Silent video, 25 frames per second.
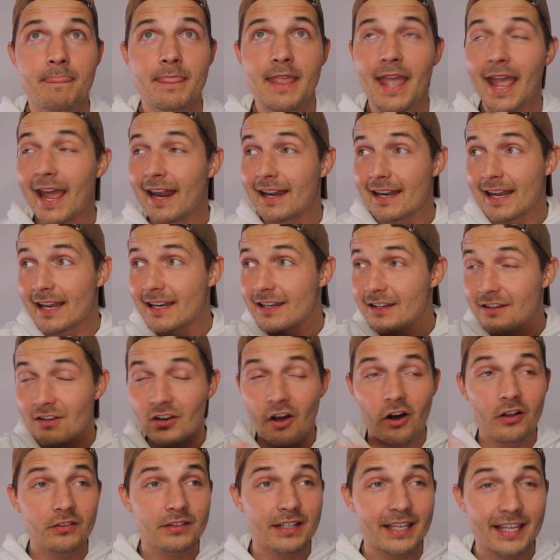and
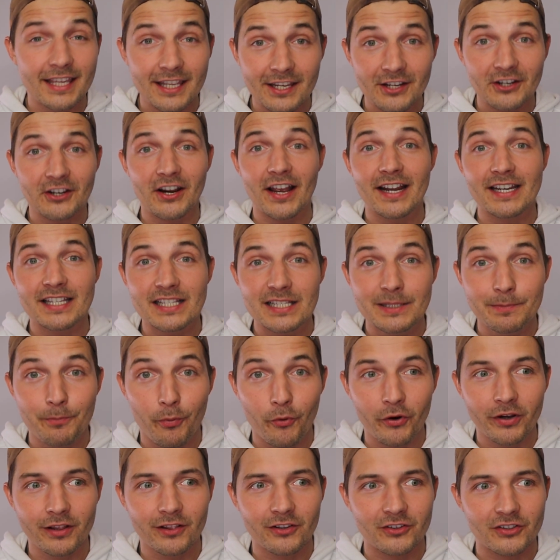not hear any
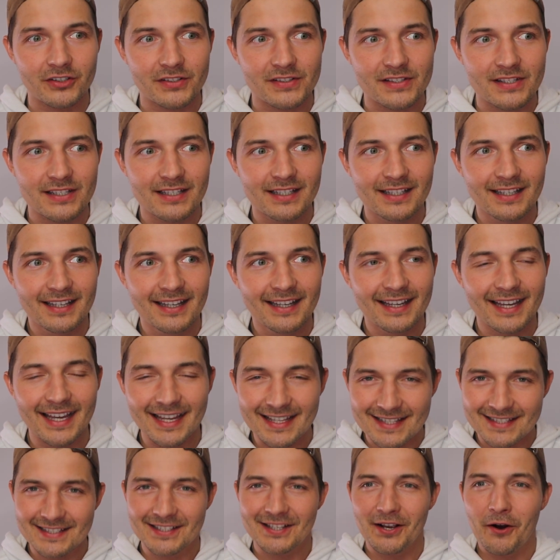spoilers.
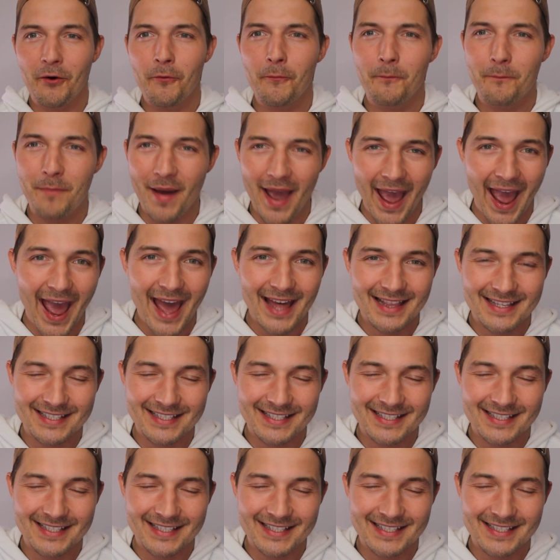It's so bad